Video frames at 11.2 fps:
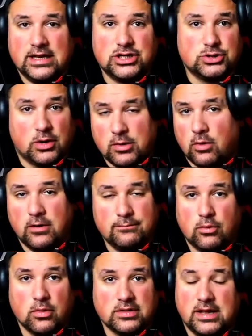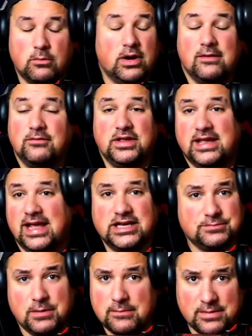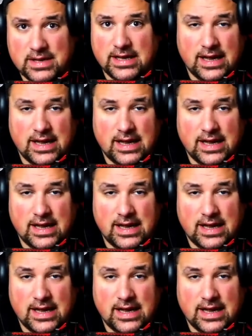a 21-point lead, whatever the case may be.